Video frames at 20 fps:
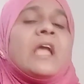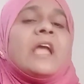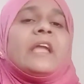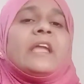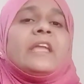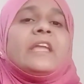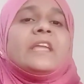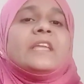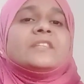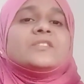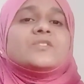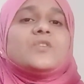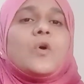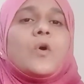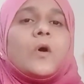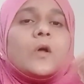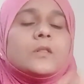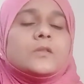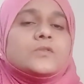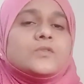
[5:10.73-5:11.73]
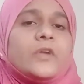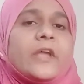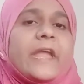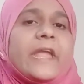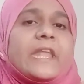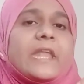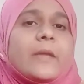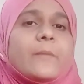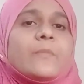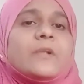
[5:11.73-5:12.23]
It also
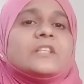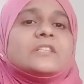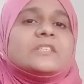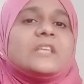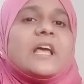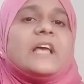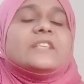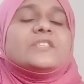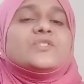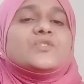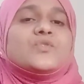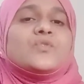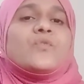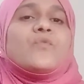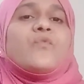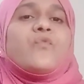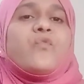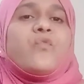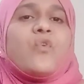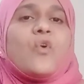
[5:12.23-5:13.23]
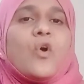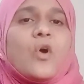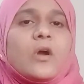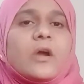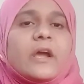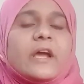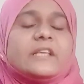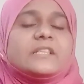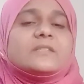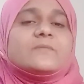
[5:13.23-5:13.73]
enables us to
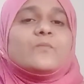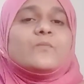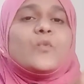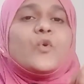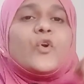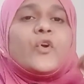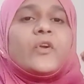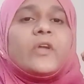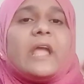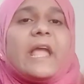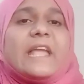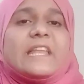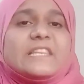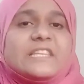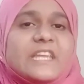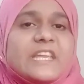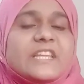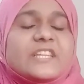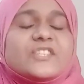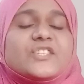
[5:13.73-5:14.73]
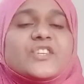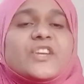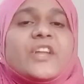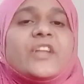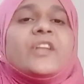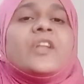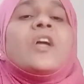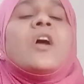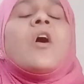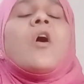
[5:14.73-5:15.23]
focus more
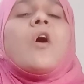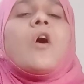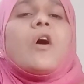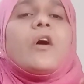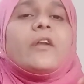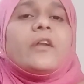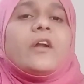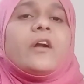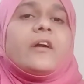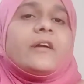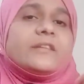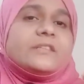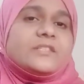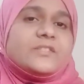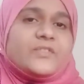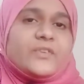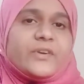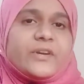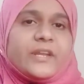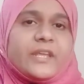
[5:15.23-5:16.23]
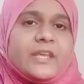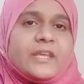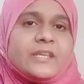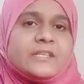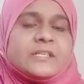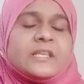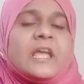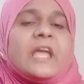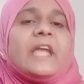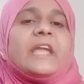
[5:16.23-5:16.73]
attention on our
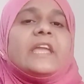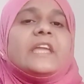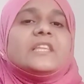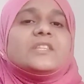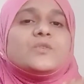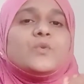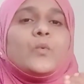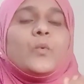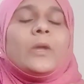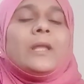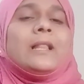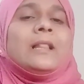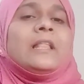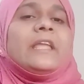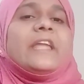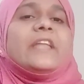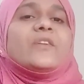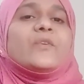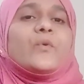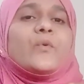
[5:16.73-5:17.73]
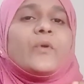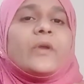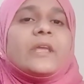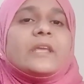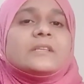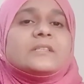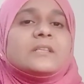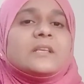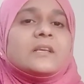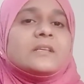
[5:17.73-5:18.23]
studies. It will
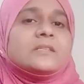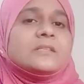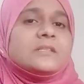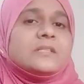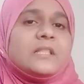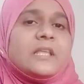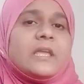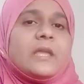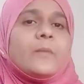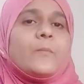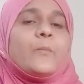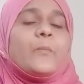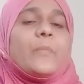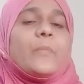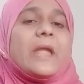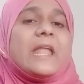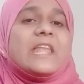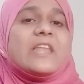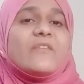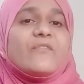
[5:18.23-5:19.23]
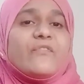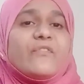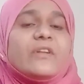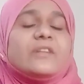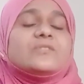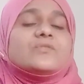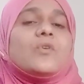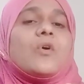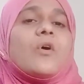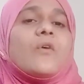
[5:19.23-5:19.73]
increase us the
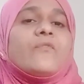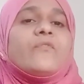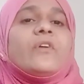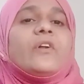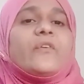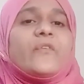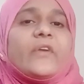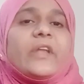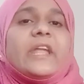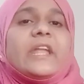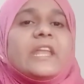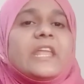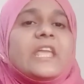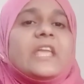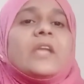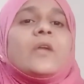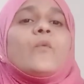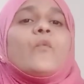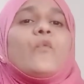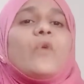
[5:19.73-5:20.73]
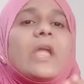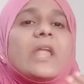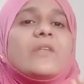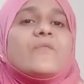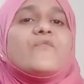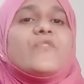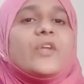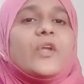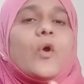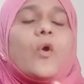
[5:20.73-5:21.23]
benefits of reading
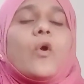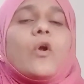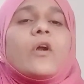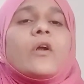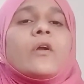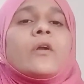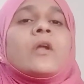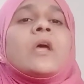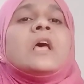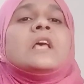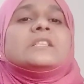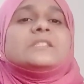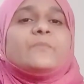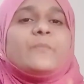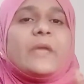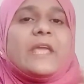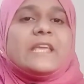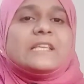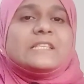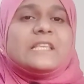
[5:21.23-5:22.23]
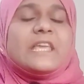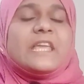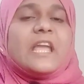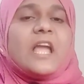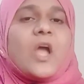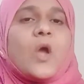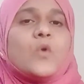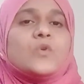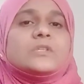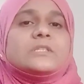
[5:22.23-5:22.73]
when we are spacing
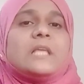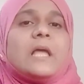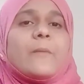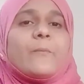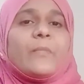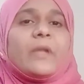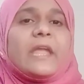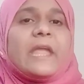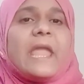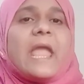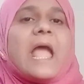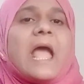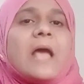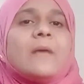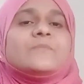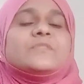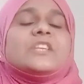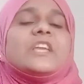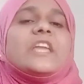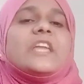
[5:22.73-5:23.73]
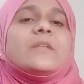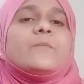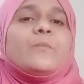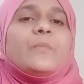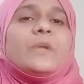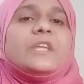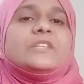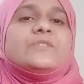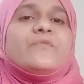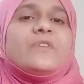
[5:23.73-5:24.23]
out some gaps in
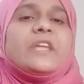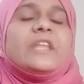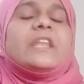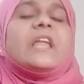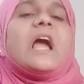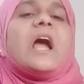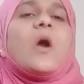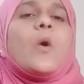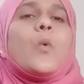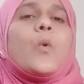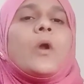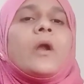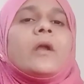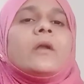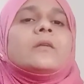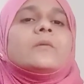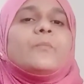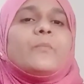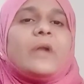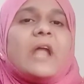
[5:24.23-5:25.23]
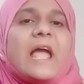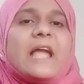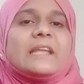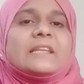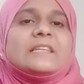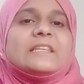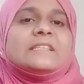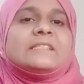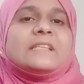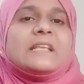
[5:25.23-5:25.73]
between our
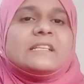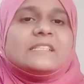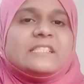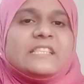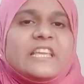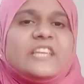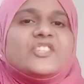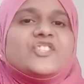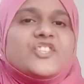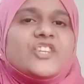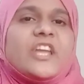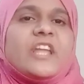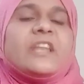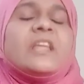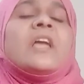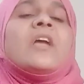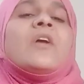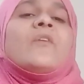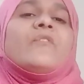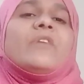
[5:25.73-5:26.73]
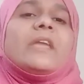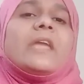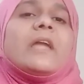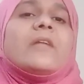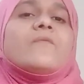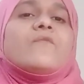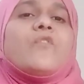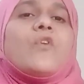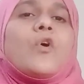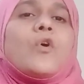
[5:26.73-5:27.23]
practice session. We
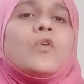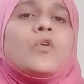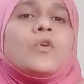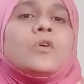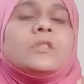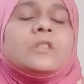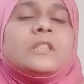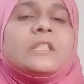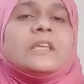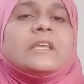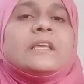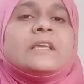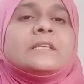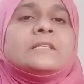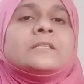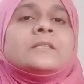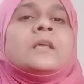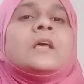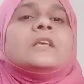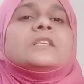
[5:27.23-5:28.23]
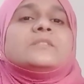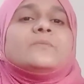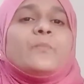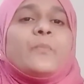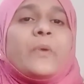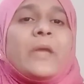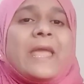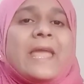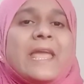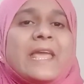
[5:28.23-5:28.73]
can follow this
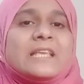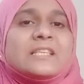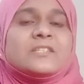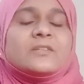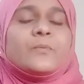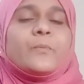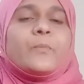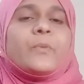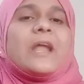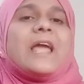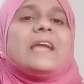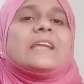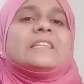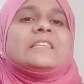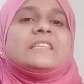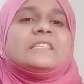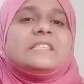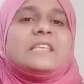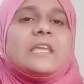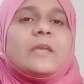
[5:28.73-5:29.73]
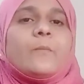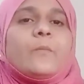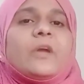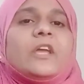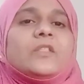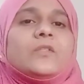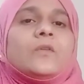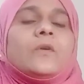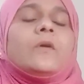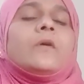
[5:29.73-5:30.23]
spaced practicing
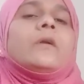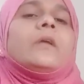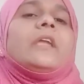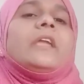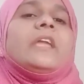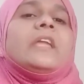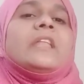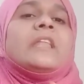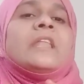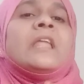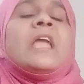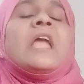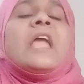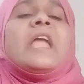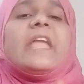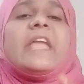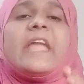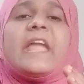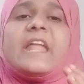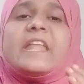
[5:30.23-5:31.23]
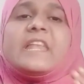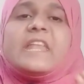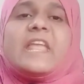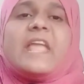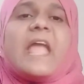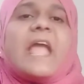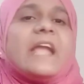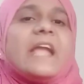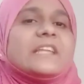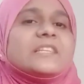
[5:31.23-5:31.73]
method in
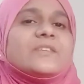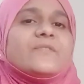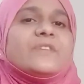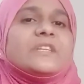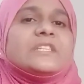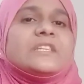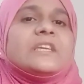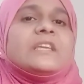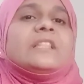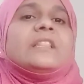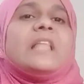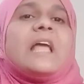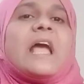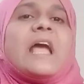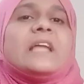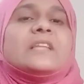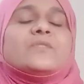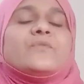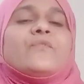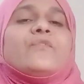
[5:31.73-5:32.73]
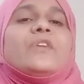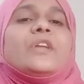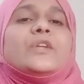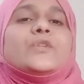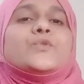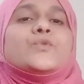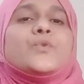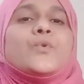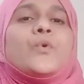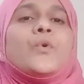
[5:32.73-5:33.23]
any activity that we
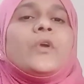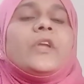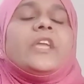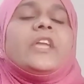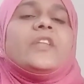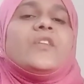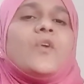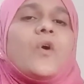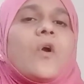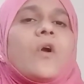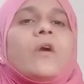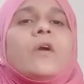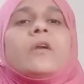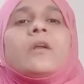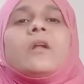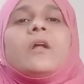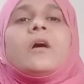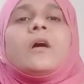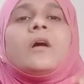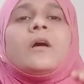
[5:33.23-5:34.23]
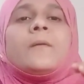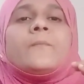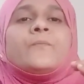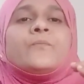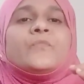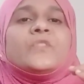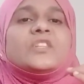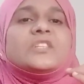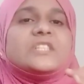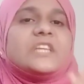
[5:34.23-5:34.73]
do in our
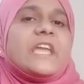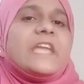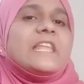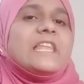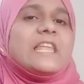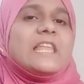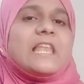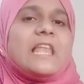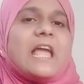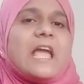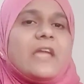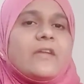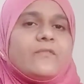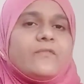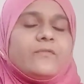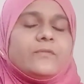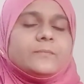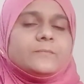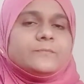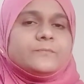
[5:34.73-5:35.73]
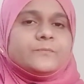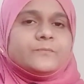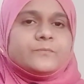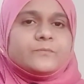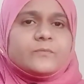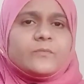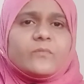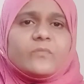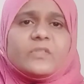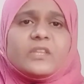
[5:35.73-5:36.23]
daily life.
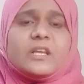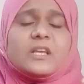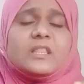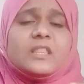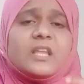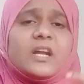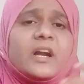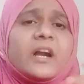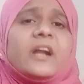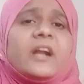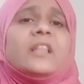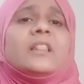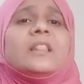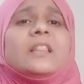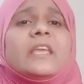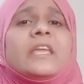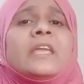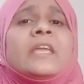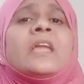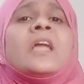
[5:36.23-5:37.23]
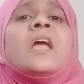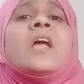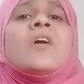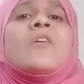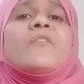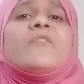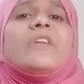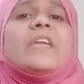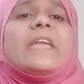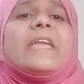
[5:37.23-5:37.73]
Thirdly,
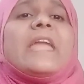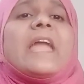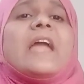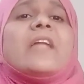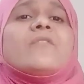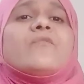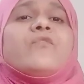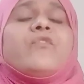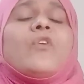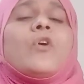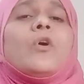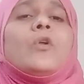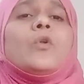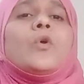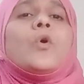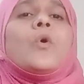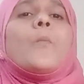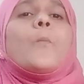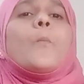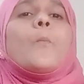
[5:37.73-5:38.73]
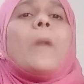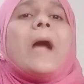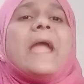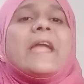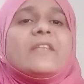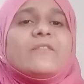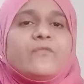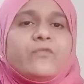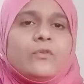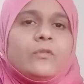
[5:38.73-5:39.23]
we can follow
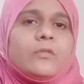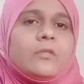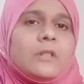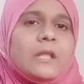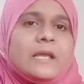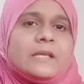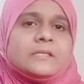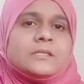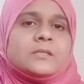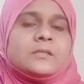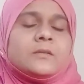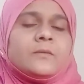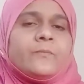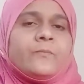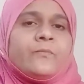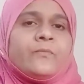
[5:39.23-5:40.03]
mindfulness.